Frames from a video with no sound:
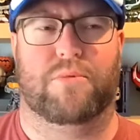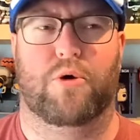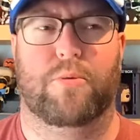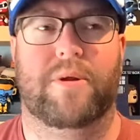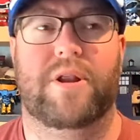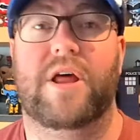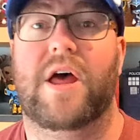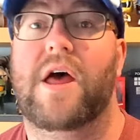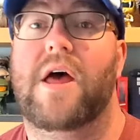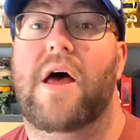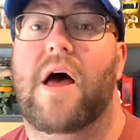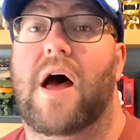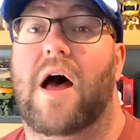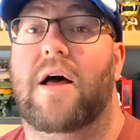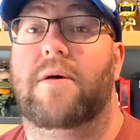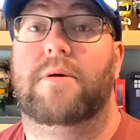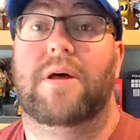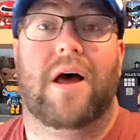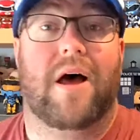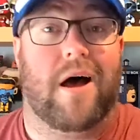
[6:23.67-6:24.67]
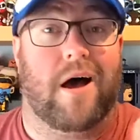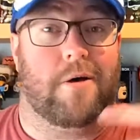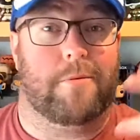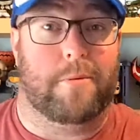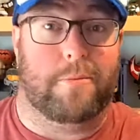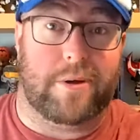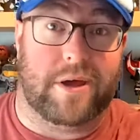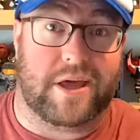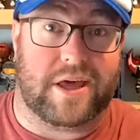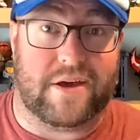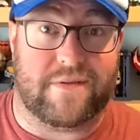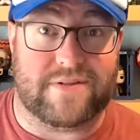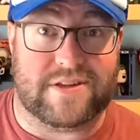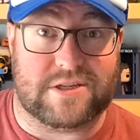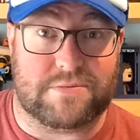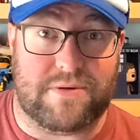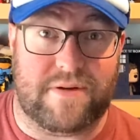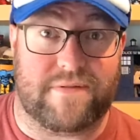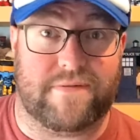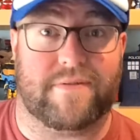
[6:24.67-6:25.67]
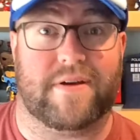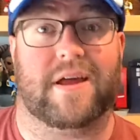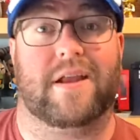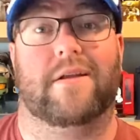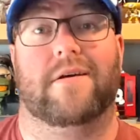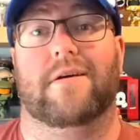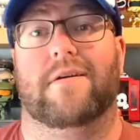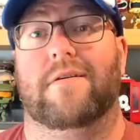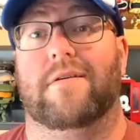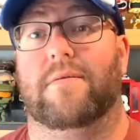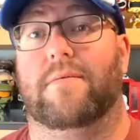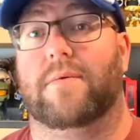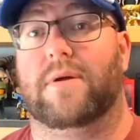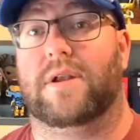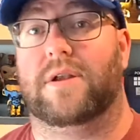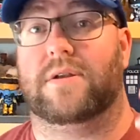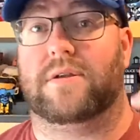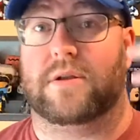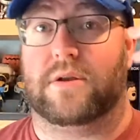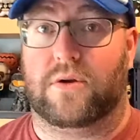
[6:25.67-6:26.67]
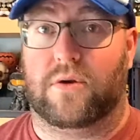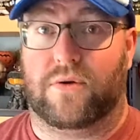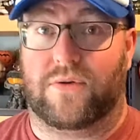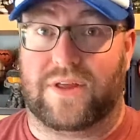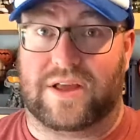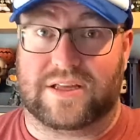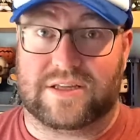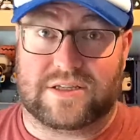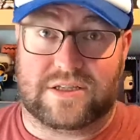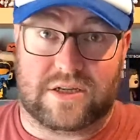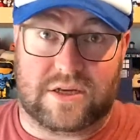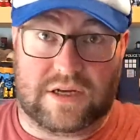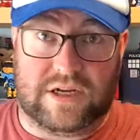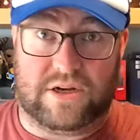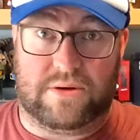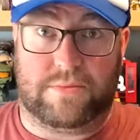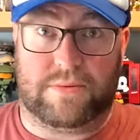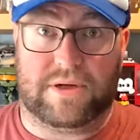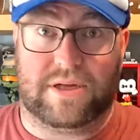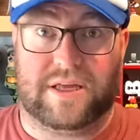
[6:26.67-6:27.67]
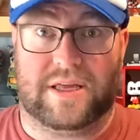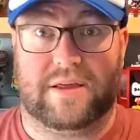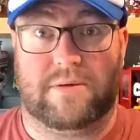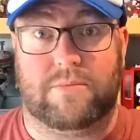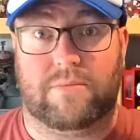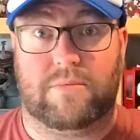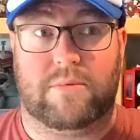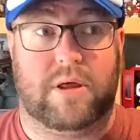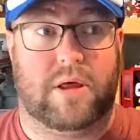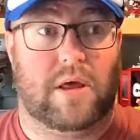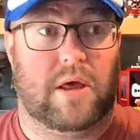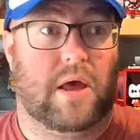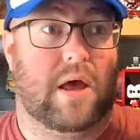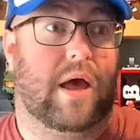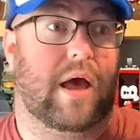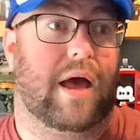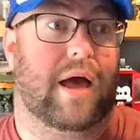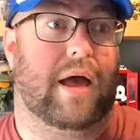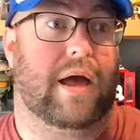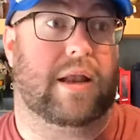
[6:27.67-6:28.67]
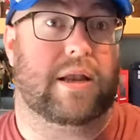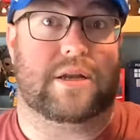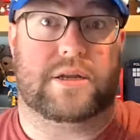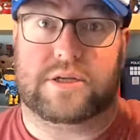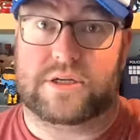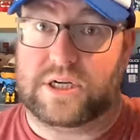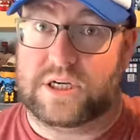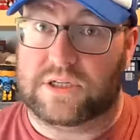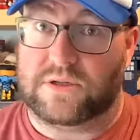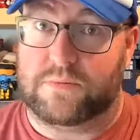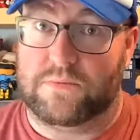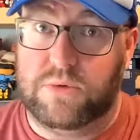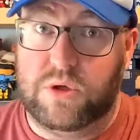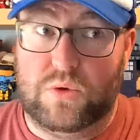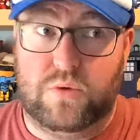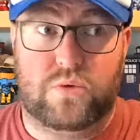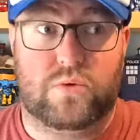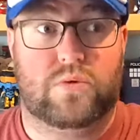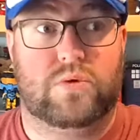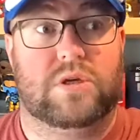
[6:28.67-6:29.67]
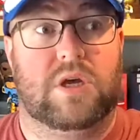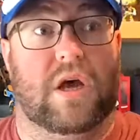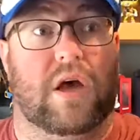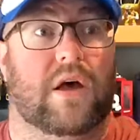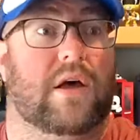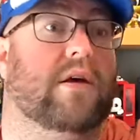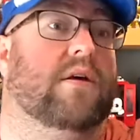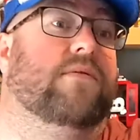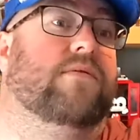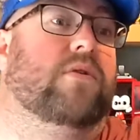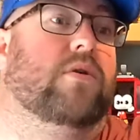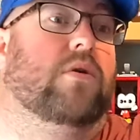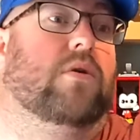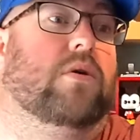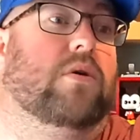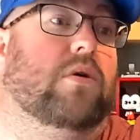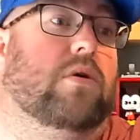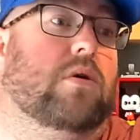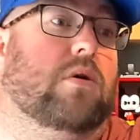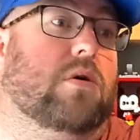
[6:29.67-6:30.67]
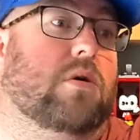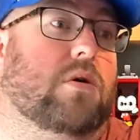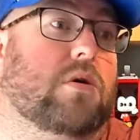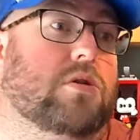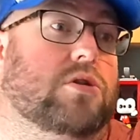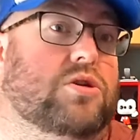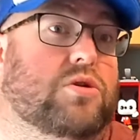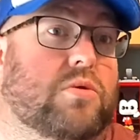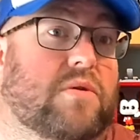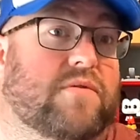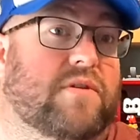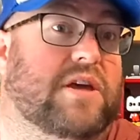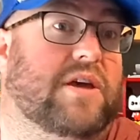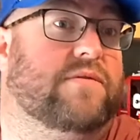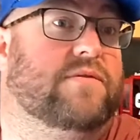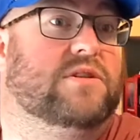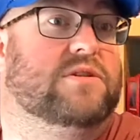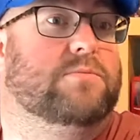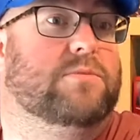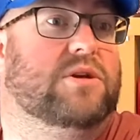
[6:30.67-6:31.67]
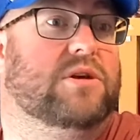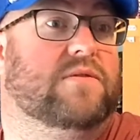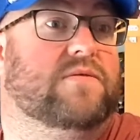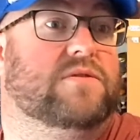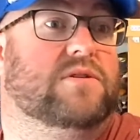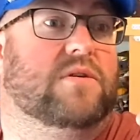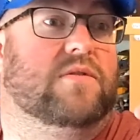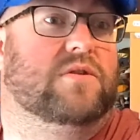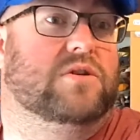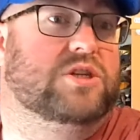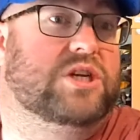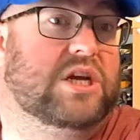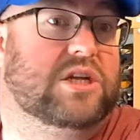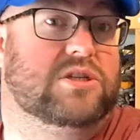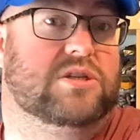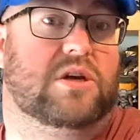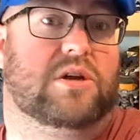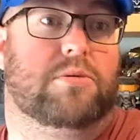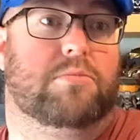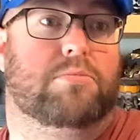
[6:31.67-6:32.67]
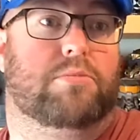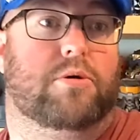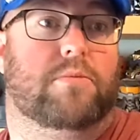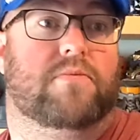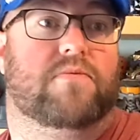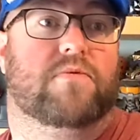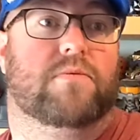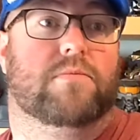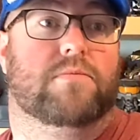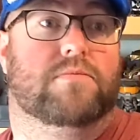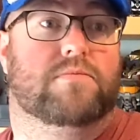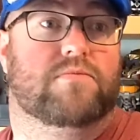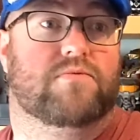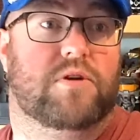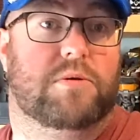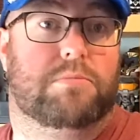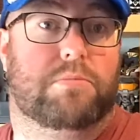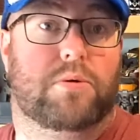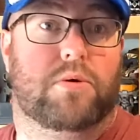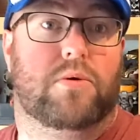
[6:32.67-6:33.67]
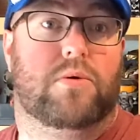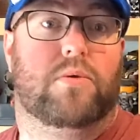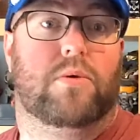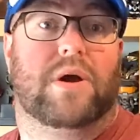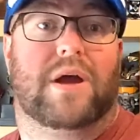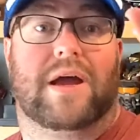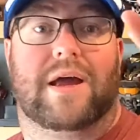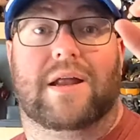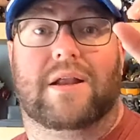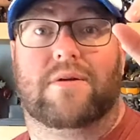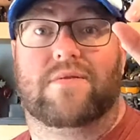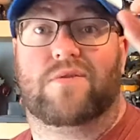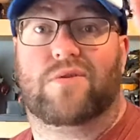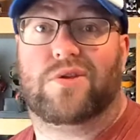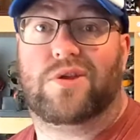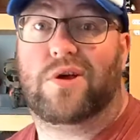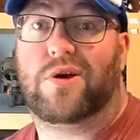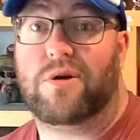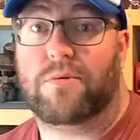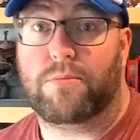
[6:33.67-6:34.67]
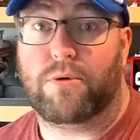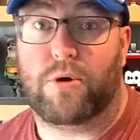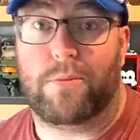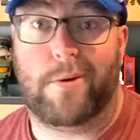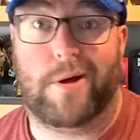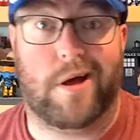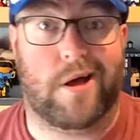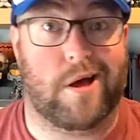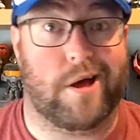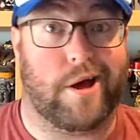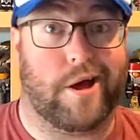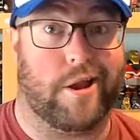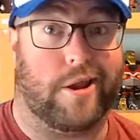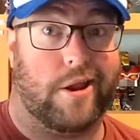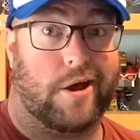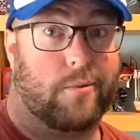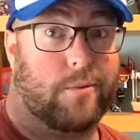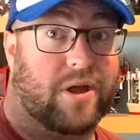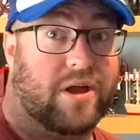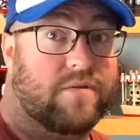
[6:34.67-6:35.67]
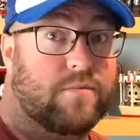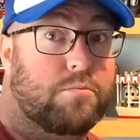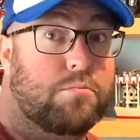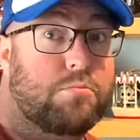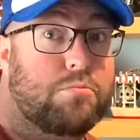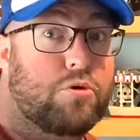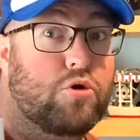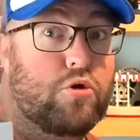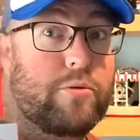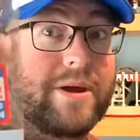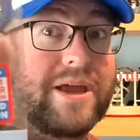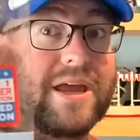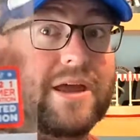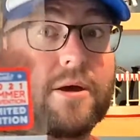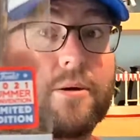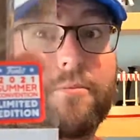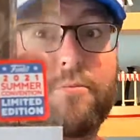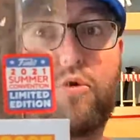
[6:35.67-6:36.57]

Moment. I'm a big Kevin Smith fan. I went and got that signed by him and Jason Mewes. I've got two other Kevin Smiths. I've got Jay and Silent Bob from Reboot, and I've got the Iron Bob, and now we have Mooby